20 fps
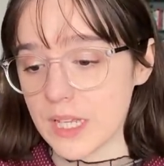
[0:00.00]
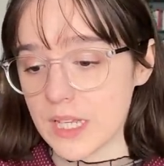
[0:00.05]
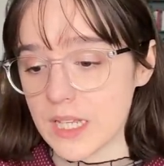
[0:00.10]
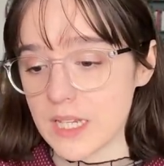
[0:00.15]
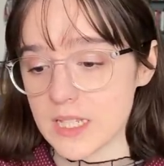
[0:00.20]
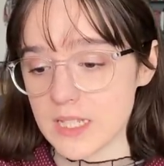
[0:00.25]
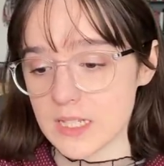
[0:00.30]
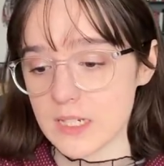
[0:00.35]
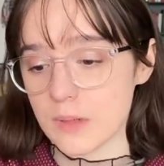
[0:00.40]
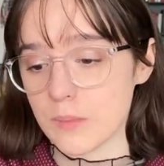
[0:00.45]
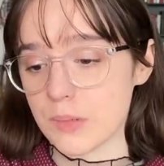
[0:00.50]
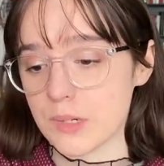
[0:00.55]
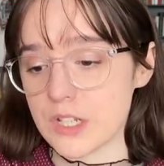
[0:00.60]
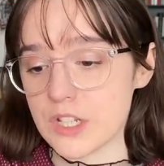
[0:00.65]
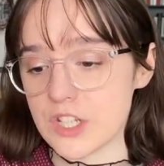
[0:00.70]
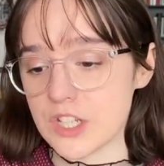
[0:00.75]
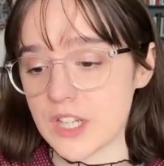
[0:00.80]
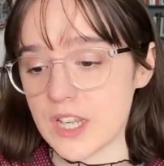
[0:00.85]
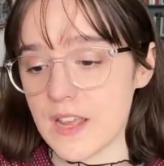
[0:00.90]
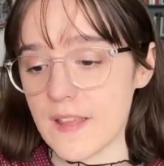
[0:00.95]
He doesn't
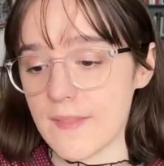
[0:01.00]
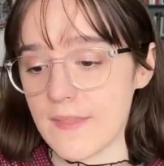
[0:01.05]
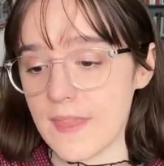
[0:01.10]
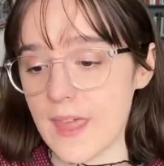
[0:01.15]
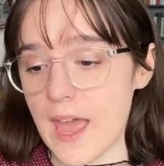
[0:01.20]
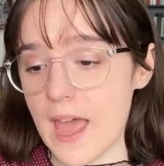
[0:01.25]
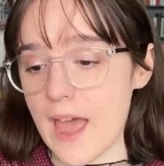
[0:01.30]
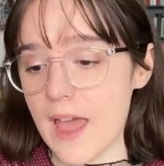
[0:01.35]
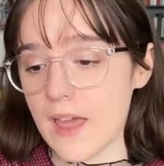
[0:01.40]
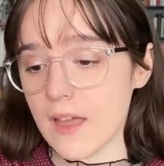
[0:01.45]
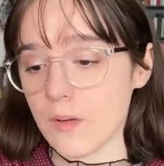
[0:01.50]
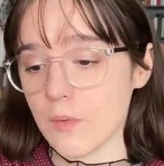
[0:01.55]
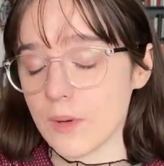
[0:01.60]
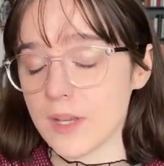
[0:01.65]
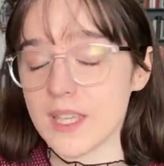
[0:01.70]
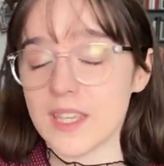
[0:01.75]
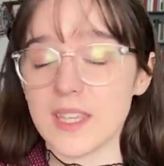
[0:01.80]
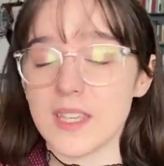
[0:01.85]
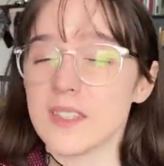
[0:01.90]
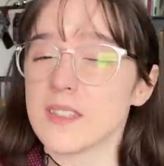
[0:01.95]
appreciate that what
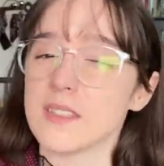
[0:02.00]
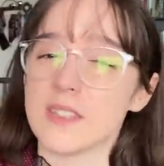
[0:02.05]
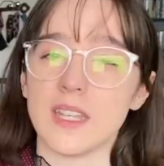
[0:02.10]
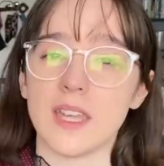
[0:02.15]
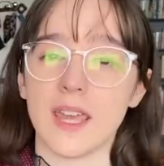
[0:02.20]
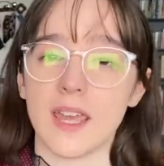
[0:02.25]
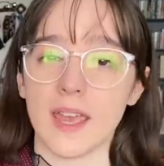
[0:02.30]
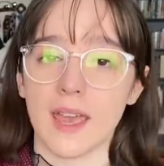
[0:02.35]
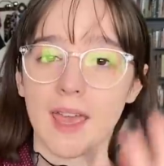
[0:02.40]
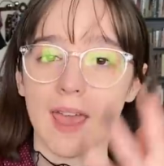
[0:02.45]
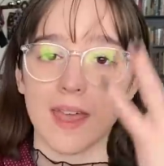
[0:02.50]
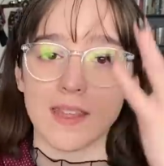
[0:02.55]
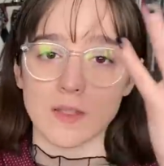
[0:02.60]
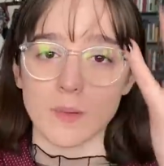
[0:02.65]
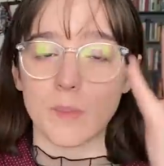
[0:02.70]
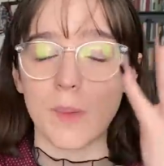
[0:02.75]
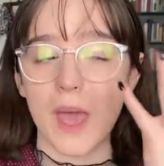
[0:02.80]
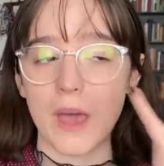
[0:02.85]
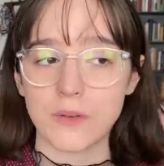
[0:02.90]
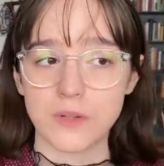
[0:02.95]
he's seeing as a
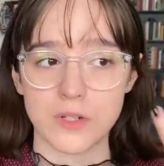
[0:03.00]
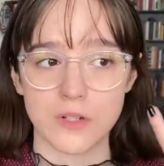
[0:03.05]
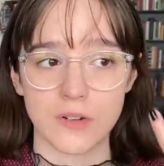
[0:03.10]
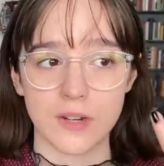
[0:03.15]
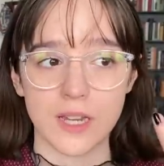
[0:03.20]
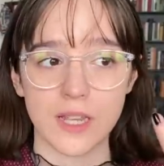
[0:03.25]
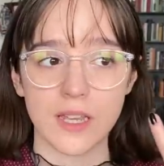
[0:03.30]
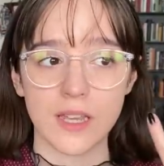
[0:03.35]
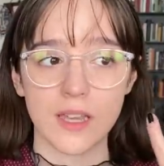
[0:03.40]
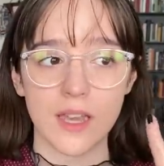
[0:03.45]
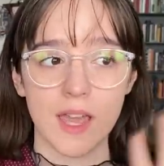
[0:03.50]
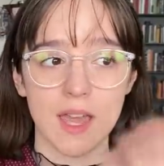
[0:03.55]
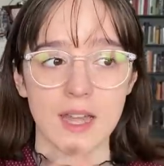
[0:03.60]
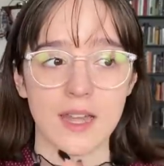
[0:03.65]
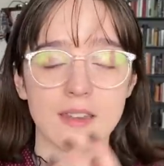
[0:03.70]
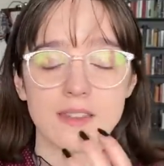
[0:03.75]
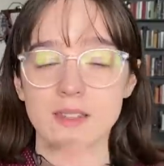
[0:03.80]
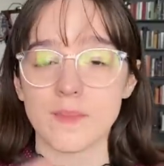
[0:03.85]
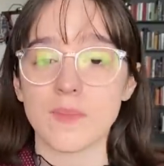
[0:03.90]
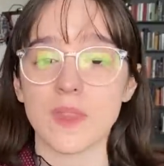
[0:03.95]
boundary
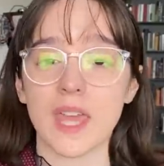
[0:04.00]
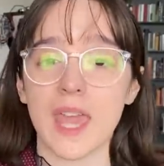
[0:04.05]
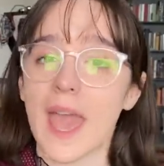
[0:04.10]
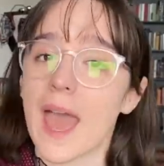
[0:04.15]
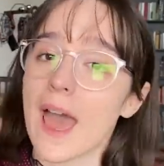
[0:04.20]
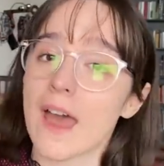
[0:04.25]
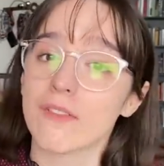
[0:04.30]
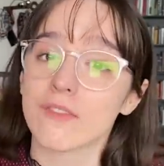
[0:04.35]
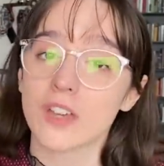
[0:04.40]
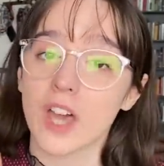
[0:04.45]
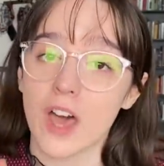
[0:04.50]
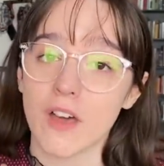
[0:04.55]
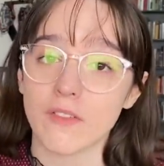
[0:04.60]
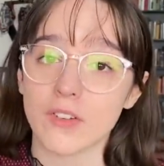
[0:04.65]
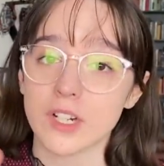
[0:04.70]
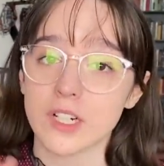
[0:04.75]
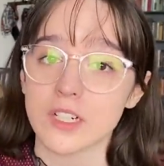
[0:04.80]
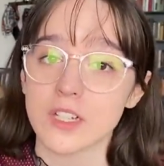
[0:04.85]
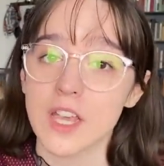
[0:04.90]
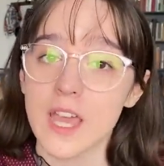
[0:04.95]
and something half
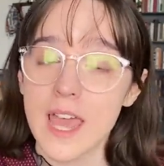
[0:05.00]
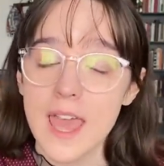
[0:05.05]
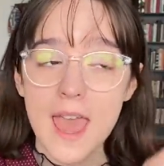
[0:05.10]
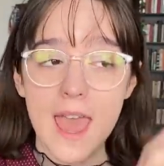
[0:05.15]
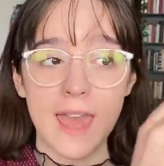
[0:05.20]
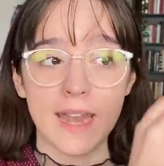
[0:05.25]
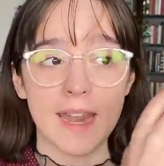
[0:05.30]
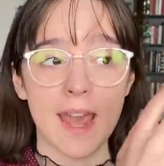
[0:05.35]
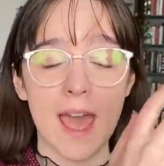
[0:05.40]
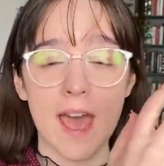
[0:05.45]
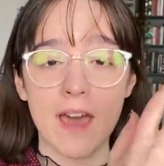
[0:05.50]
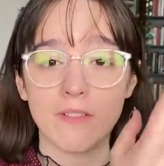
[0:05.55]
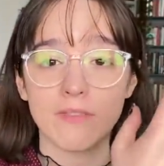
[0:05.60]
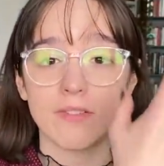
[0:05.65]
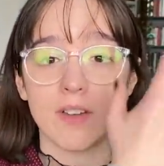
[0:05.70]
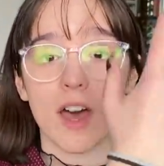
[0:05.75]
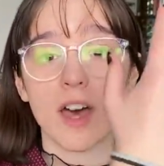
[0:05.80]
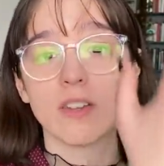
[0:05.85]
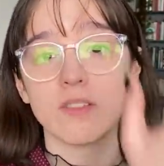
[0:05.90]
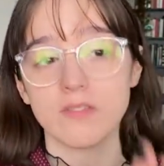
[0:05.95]
covered and half
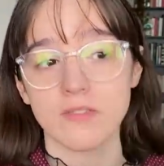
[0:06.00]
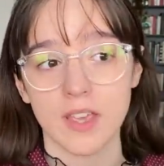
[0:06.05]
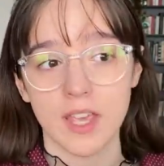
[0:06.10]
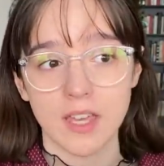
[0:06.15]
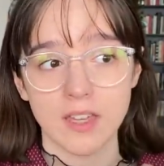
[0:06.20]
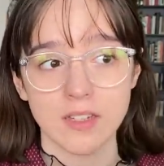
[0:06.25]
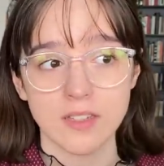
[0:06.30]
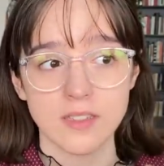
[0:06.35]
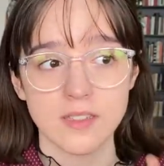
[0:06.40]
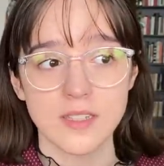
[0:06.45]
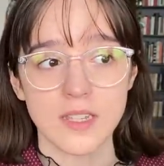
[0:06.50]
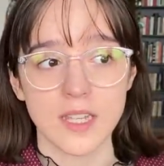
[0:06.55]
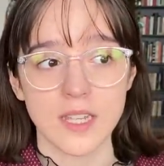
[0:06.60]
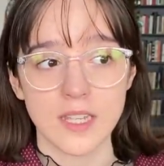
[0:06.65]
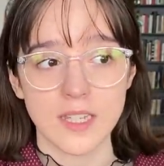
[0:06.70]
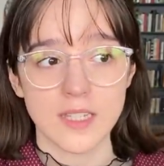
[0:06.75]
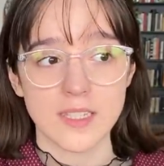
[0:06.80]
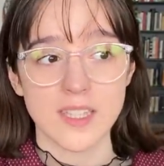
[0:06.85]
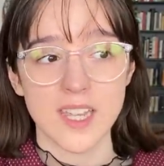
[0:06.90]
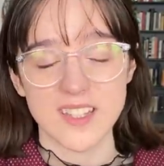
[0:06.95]
unveiled
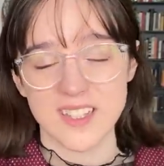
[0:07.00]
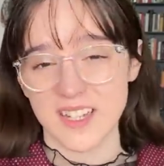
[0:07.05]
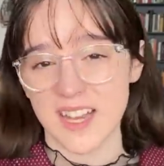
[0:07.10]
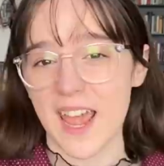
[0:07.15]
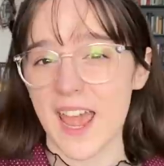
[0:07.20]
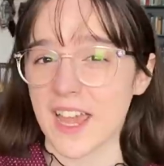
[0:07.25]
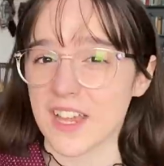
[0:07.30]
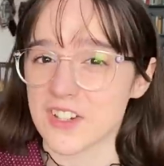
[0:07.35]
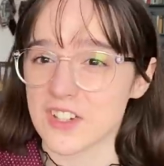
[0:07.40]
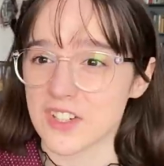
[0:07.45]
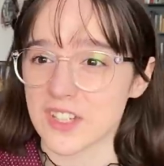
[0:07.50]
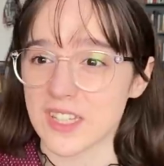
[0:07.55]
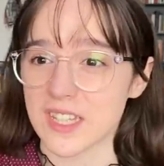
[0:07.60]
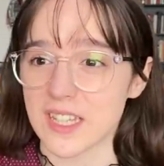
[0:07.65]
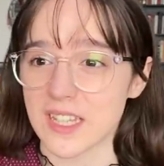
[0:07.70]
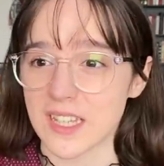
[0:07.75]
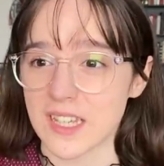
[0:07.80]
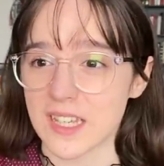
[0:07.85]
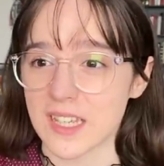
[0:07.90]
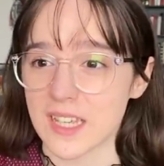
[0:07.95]
doesn't
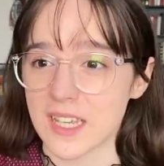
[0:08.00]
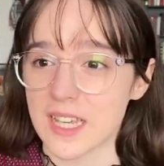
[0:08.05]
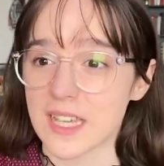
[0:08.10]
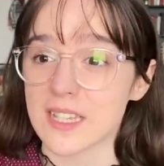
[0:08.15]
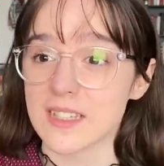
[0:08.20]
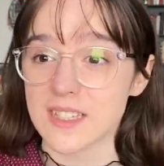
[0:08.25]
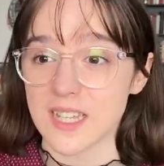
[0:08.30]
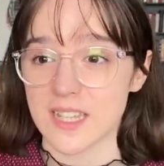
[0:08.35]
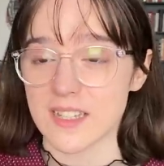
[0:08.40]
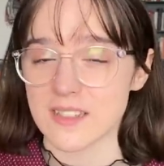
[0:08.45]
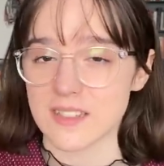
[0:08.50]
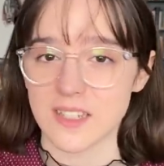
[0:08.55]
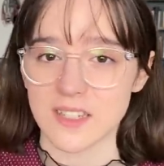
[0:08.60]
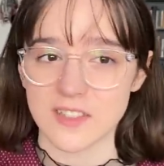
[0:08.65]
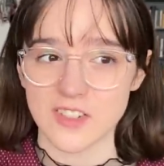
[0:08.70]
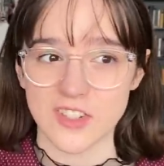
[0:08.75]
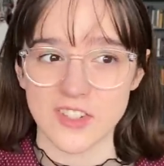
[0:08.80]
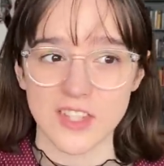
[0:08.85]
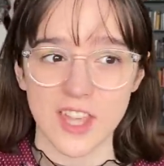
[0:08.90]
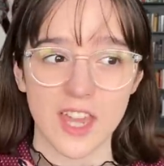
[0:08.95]
actually exist. It's
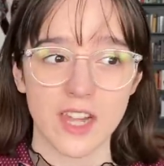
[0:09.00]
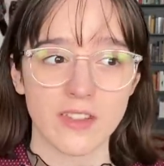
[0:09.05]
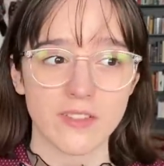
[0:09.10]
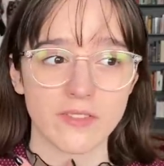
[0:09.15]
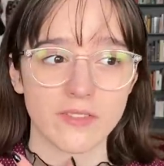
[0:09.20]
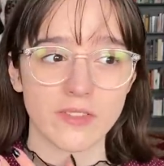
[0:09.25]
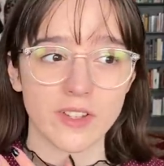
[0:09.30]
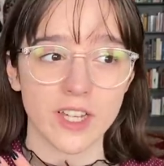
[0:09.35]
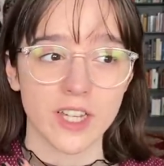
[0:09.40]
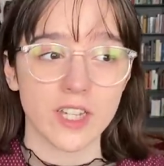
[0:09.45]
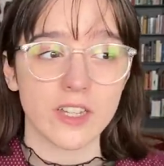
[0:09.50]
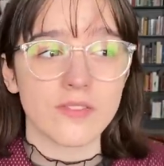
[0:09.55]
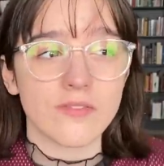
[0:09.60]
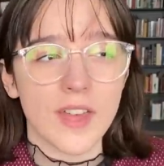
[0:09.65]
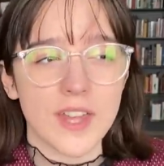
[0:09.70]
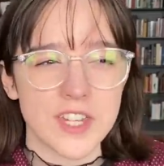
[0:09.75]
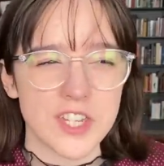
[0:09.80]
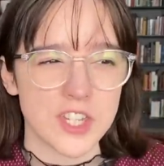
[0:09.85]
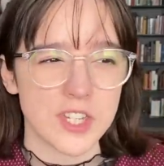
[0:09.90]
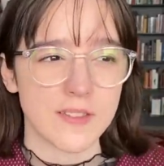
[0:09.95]
just kind of a
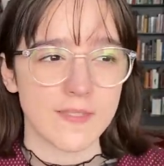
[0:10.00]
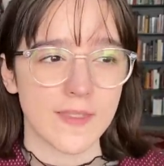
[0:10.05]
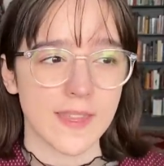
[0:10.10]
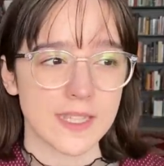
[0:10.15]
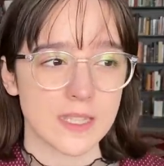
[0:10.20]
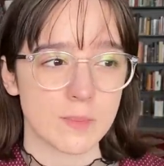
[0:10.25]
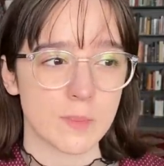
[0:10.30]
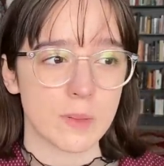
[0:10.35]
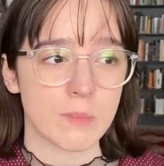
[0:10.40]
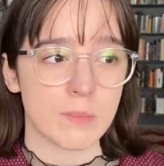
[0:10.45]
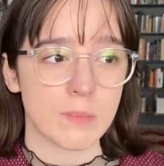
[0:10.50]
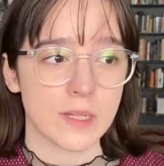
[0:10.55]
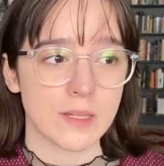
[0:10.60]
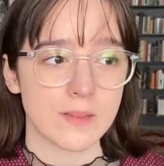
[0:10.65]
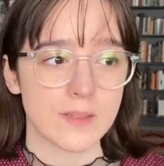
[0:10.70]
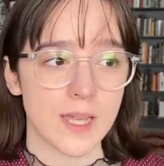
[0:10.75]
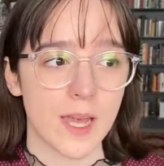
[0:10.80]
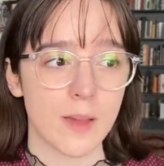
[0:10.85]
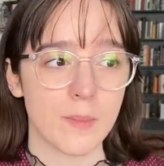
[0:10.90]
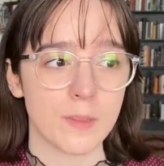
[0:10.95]
convention that's been
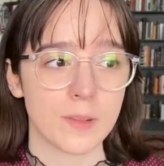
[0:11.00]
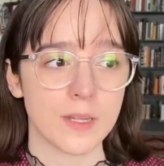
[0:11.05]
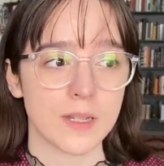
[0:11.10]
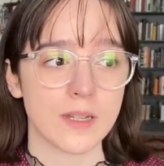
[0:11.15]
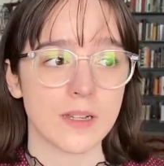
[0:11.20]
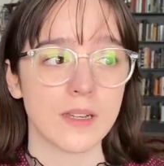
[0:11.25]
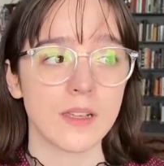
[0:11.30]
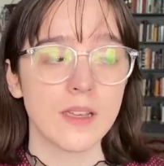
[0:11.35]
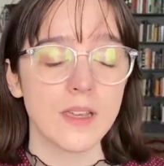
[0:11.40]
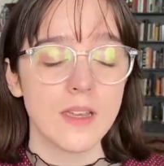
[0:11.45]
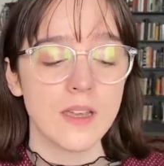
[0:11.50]
built up. And